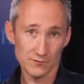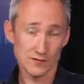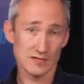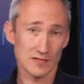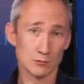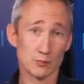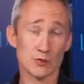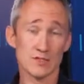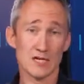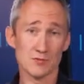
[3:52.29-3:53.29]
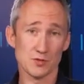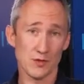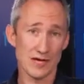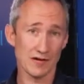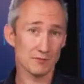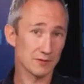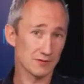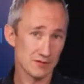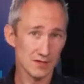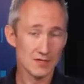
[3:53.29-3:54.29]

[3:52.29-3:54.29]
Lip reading: container runtimes that we have, because